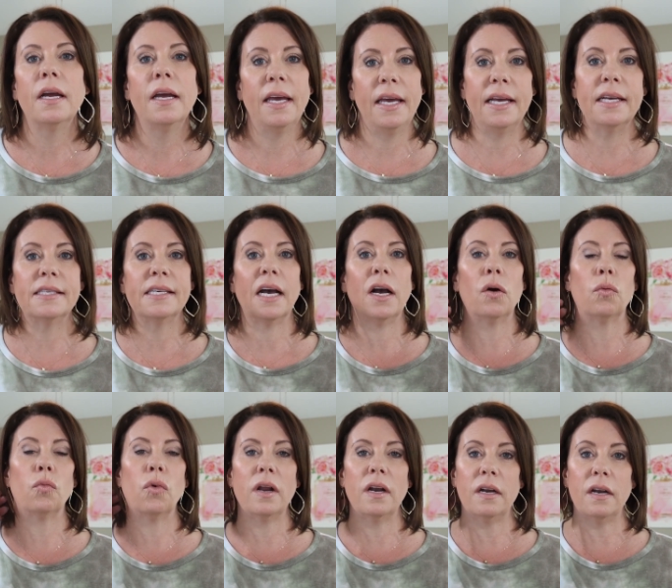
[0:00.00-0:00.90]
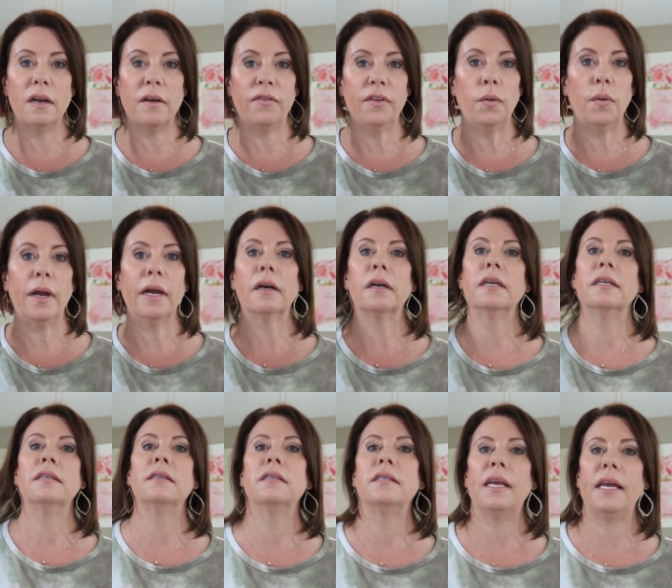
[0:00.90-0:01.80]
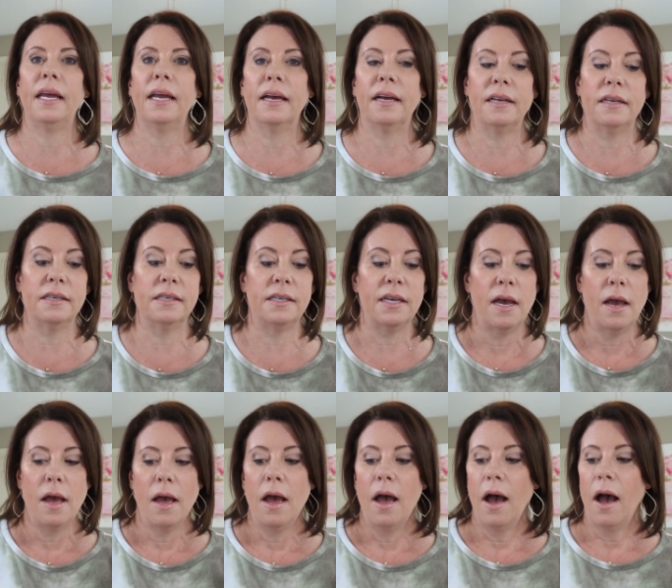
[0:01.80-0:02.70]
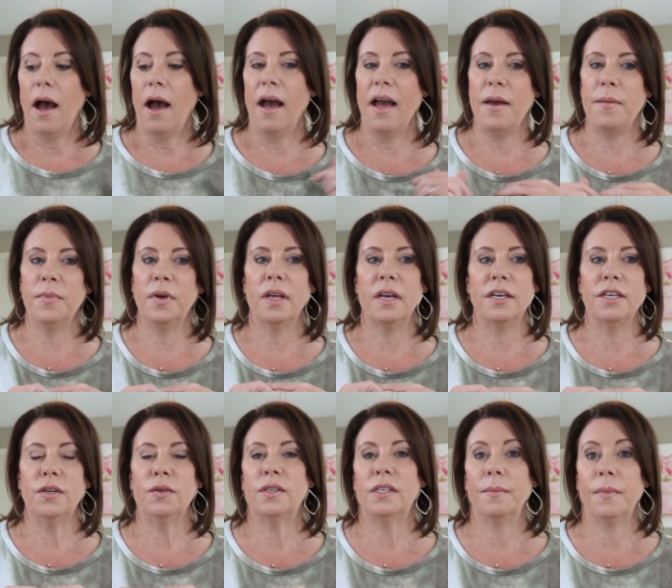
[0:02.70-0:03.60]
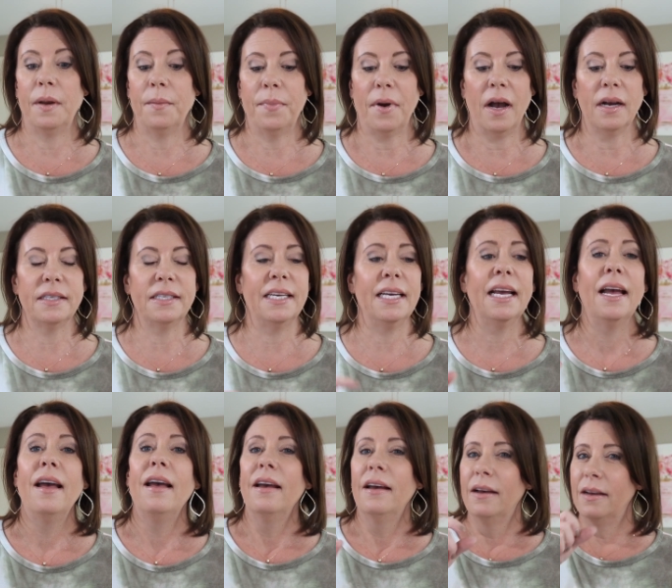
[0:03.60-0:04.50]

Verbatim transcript: He's out running in a few errands and I'm gonna do some unboxing.